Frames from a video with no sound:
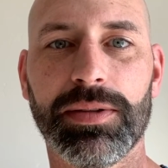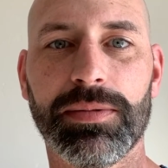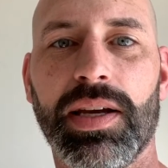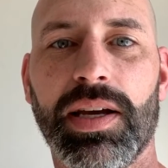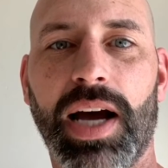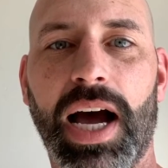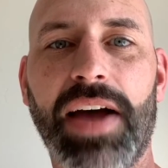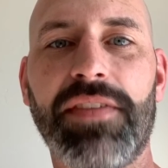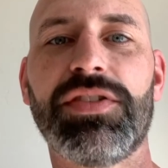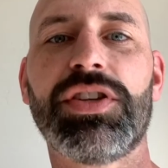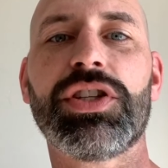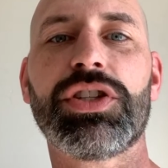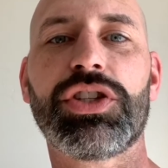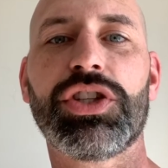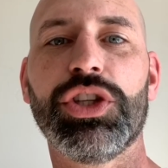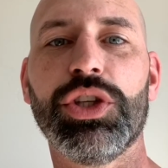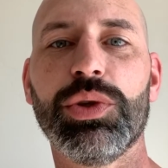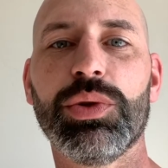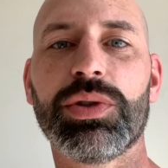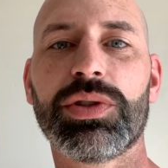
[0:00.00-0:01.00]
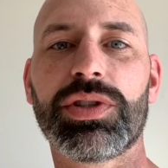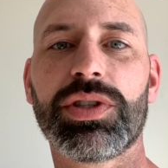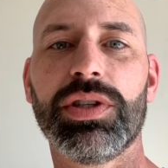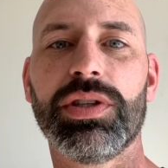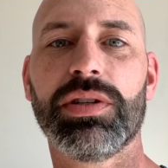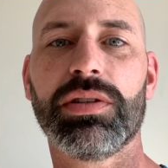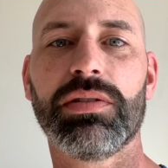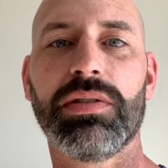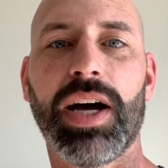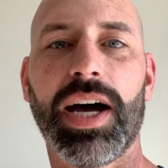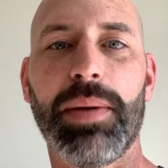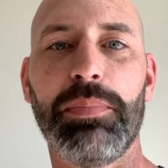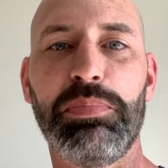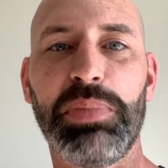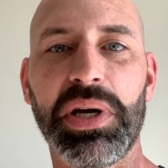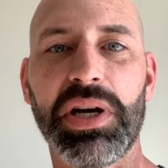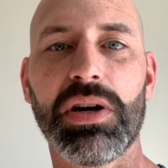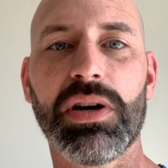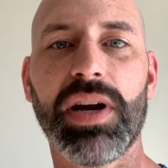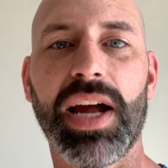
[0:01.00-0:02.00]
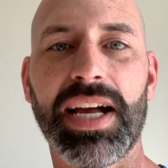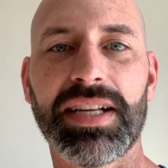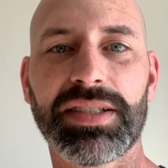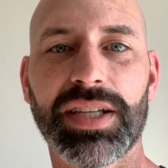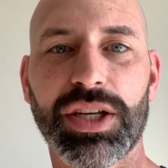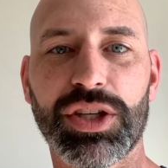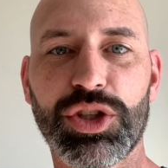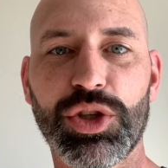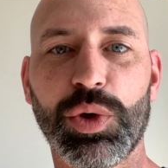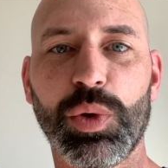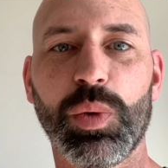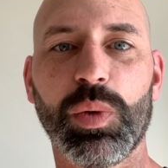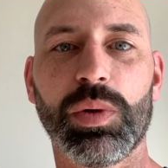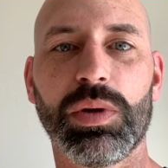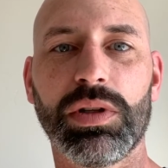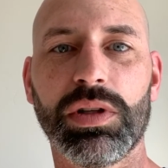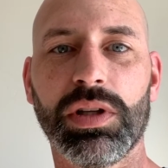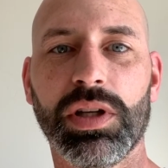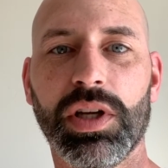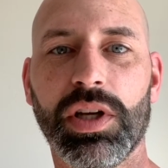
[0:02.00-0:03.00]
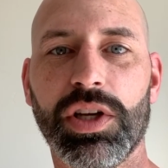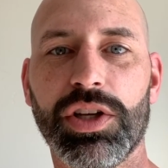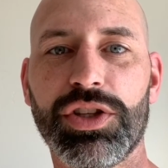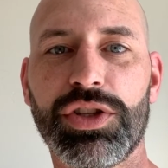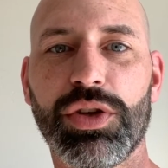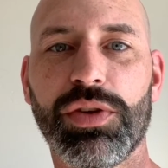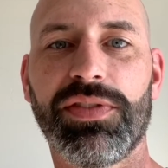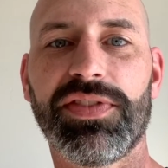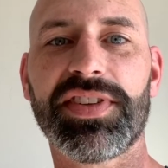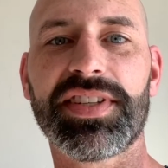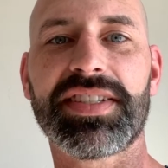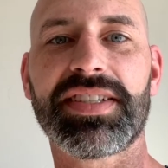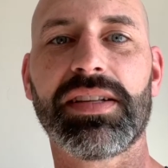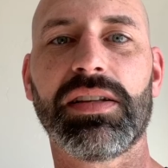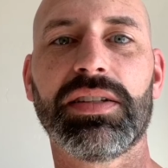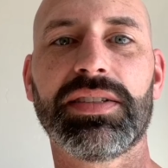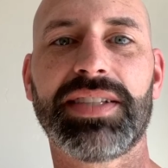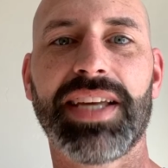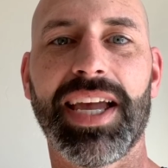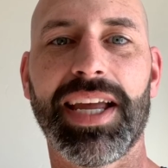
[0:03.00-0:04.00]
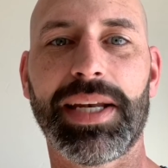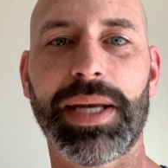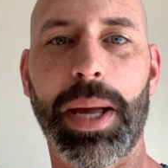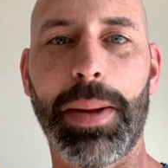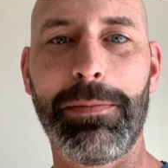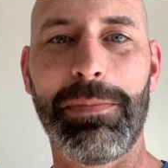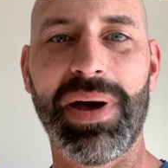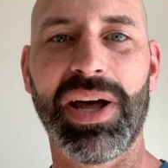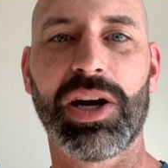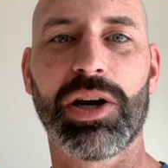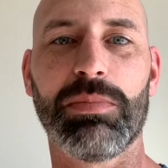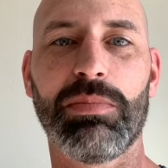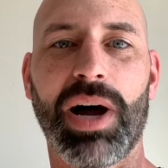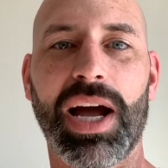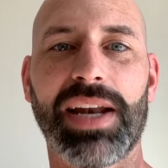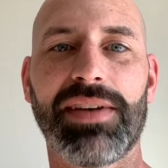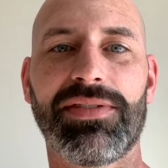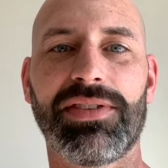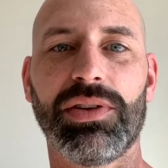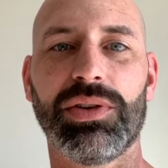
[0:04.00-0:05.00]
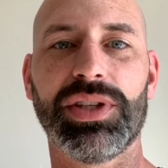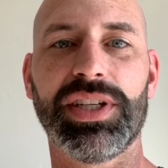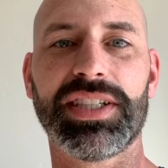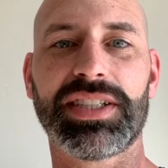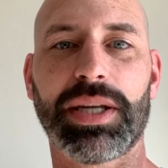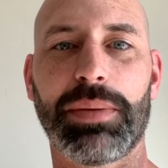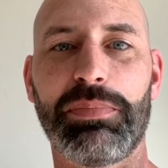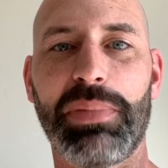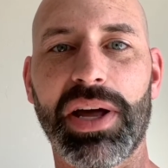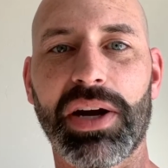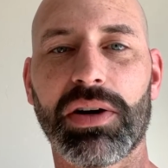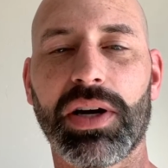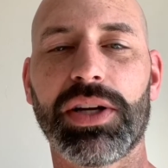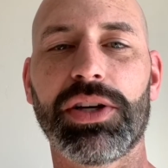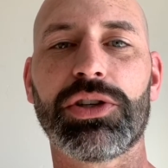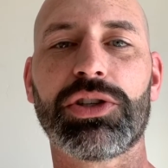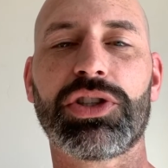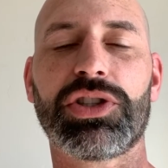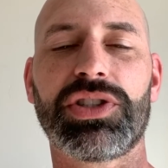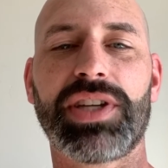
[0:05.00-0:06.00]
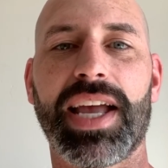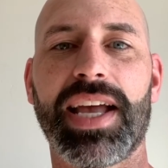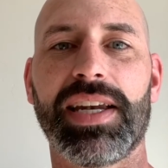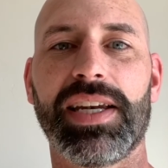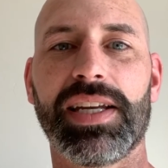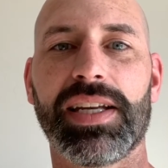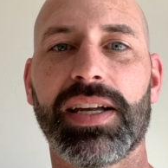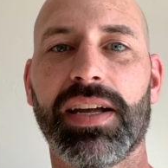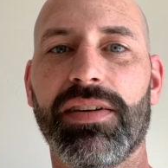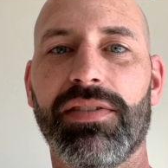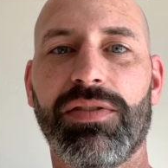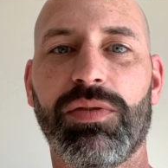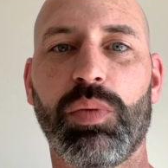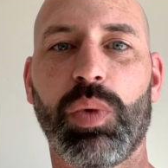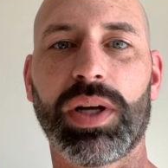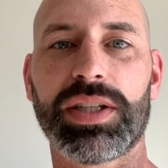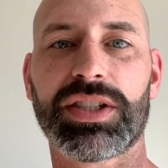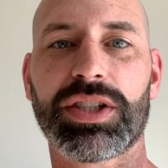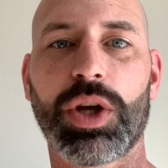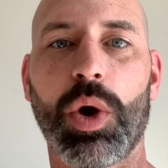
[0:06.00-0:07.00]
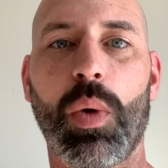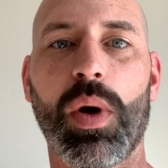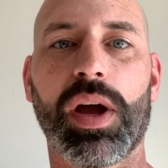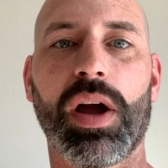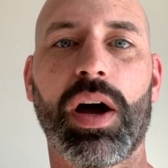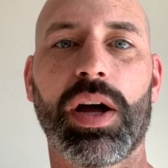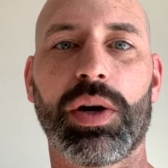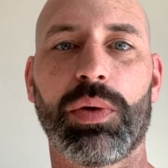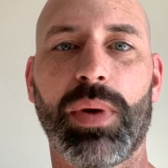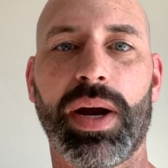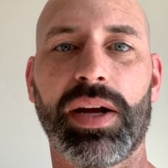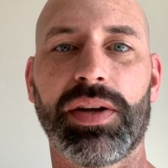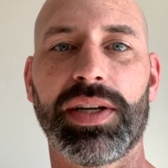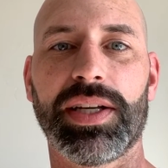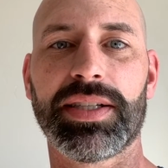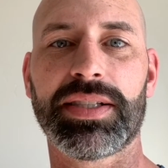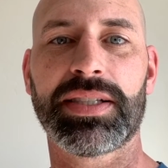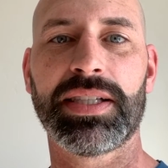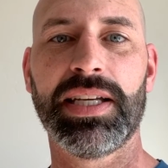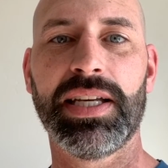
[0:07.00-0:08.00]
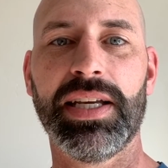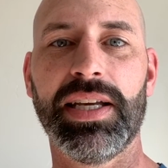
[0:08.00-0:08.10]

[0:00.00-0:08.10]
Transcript: I've just used beer as a tool to facilitate a better mindfulness, a better understanding of what's going on around us.